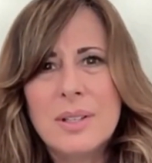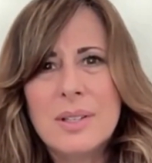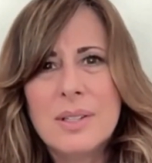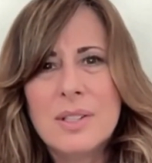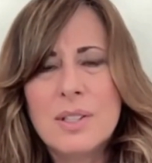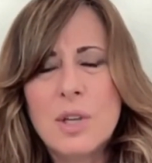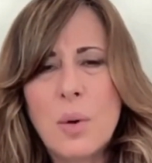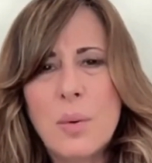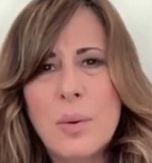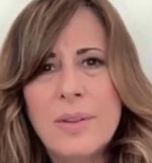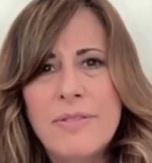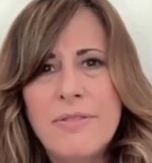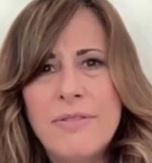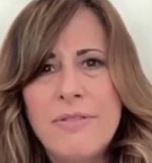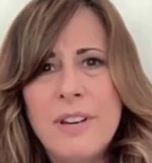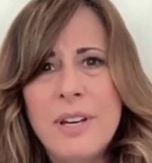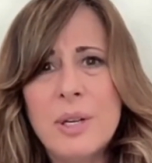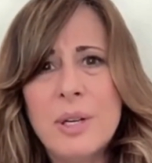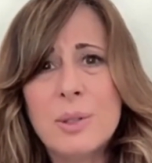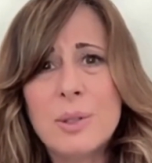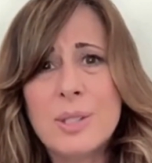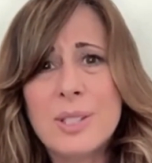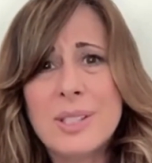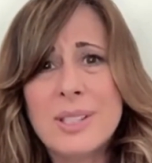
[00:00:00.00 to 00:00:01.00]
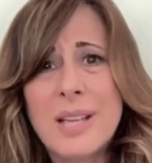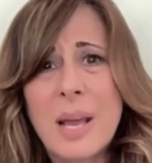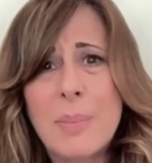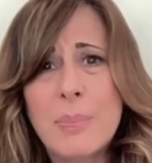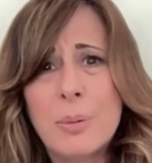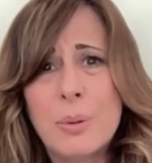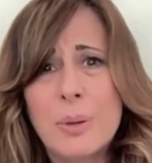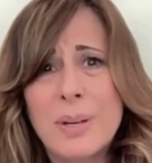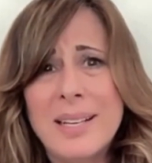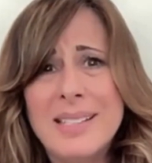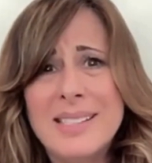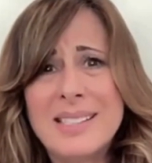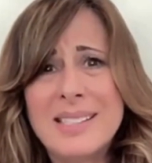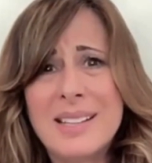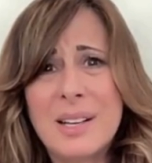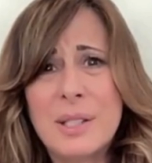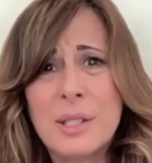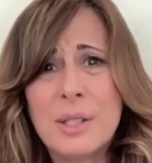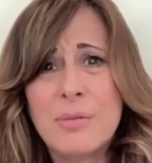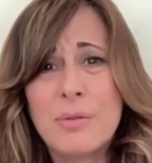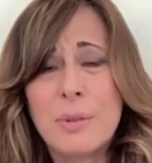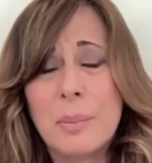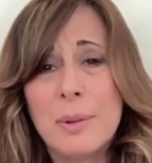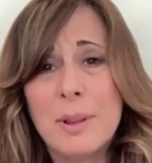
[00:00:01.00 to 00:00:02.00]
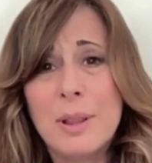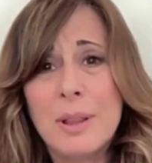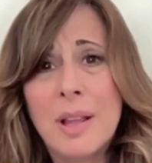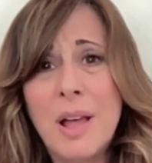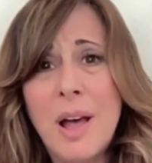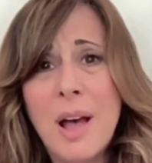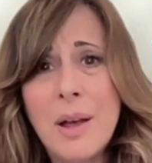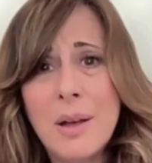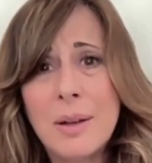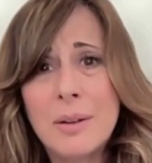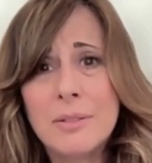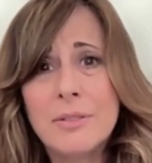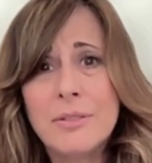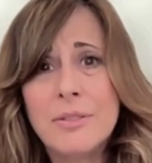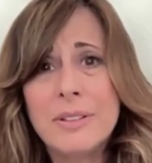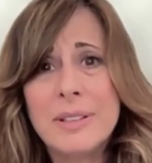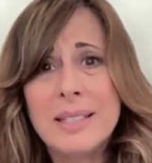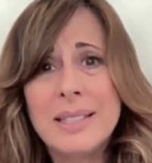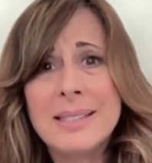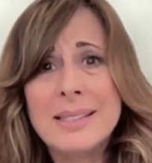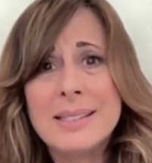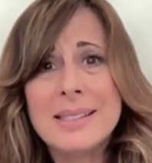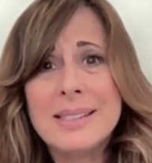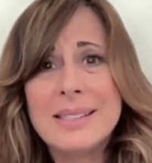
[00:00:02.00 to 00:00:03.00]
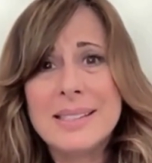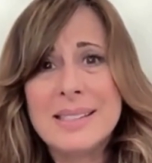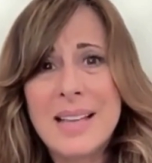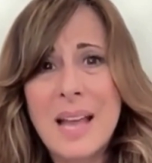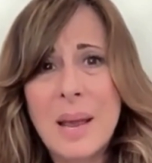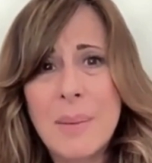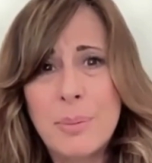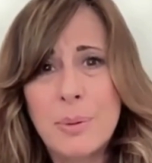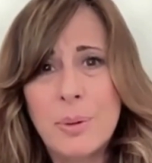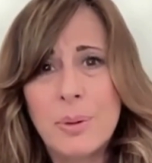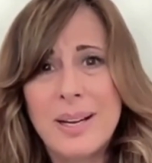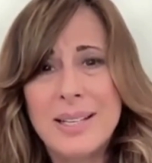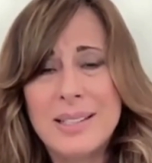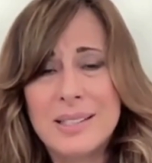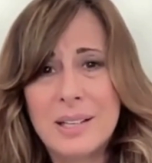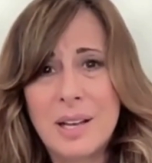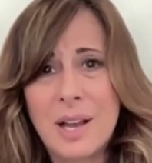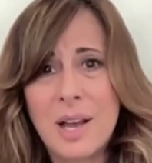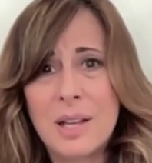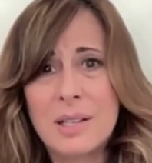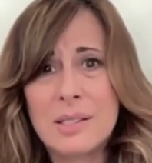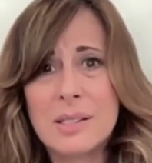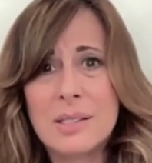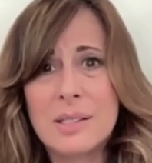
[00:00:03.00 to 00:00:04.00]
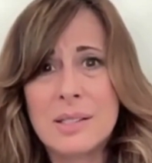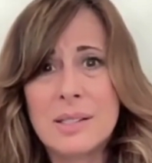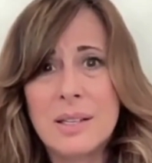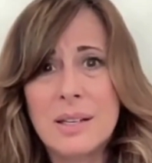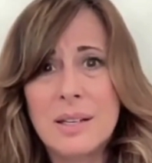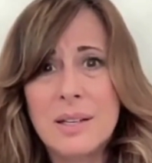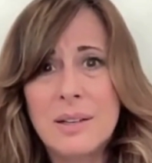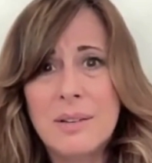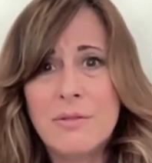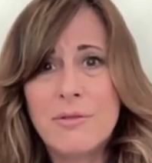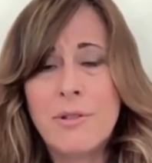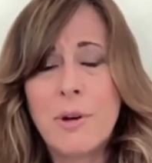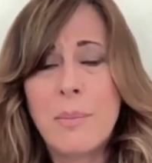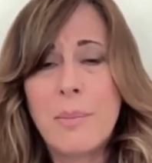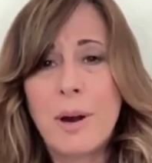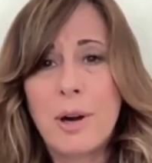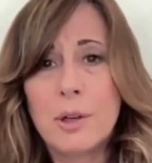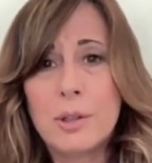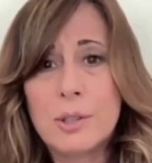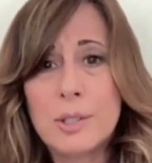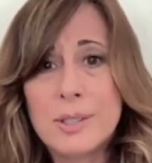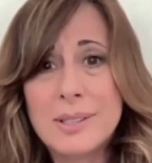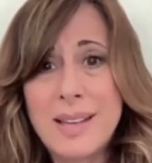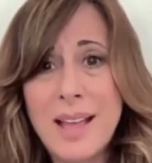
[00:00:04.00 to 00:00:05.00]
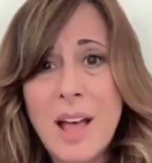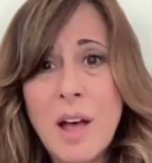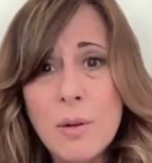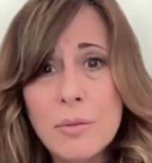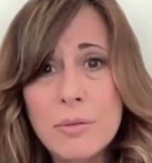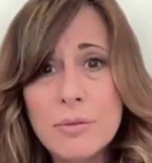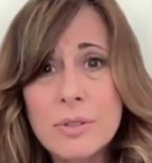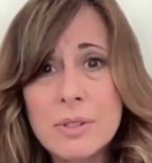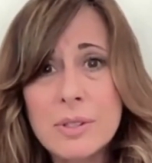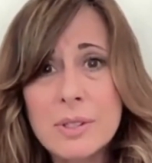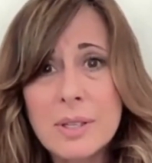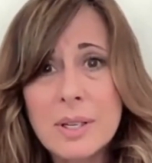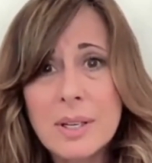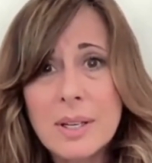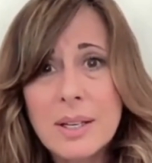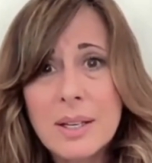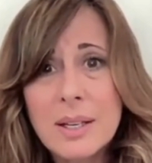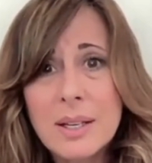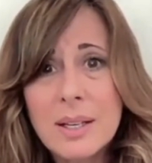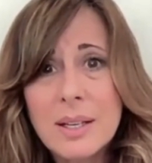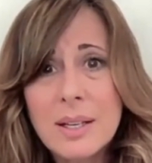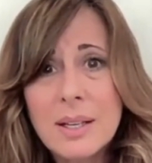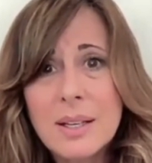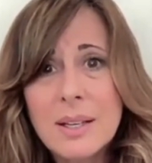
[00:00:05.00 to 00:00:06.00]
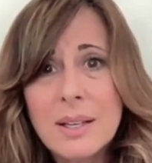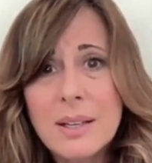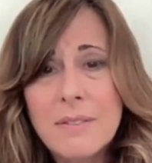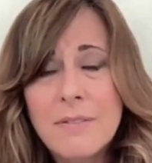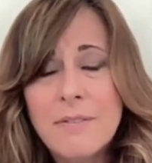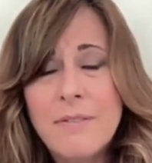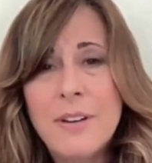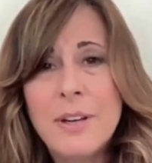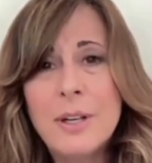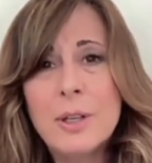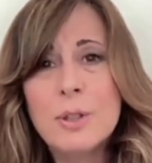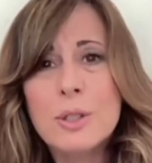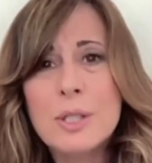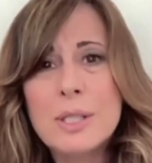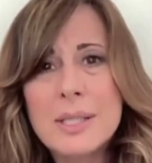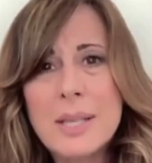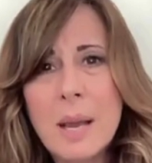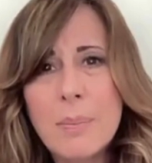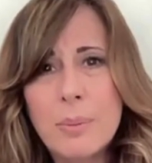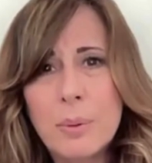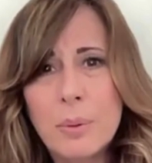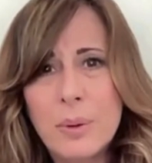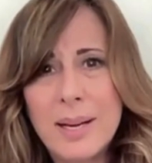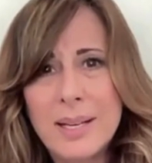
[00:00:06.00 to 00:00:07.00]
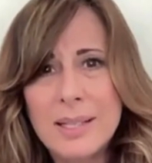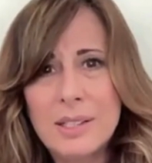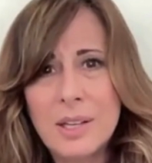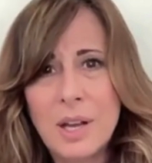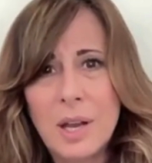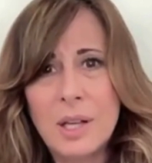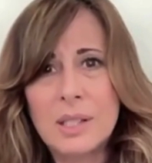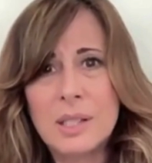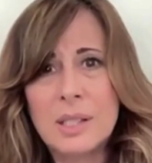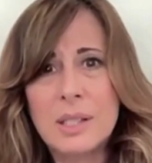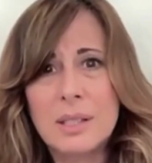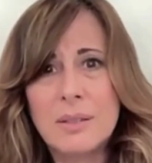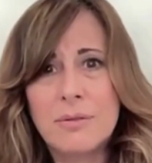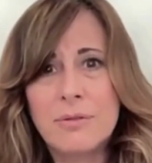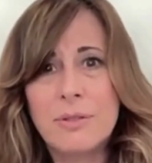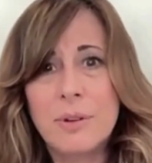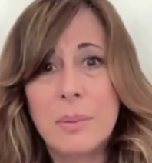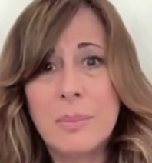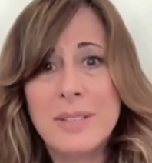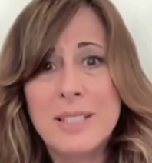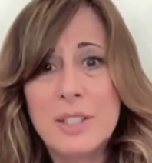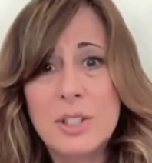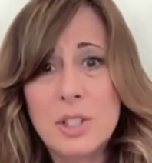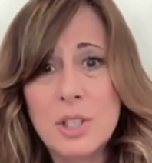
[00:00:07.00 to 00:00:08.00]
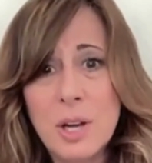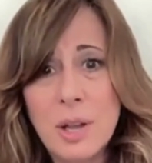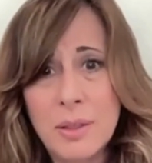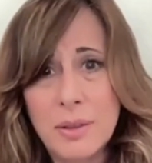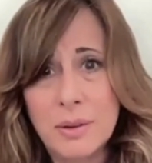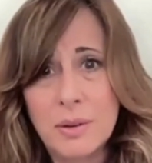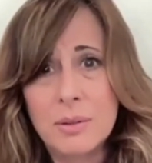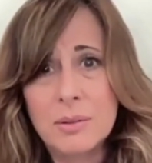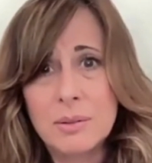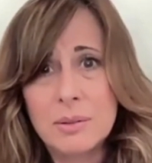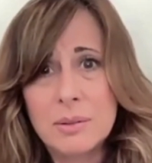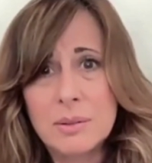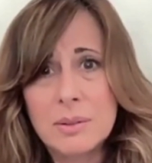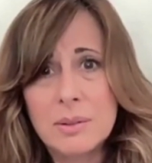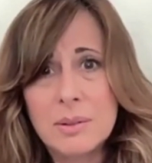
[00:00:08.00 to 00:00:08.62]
So if fear separates us from love, it separates us from ourselves. Fear separates us from each other.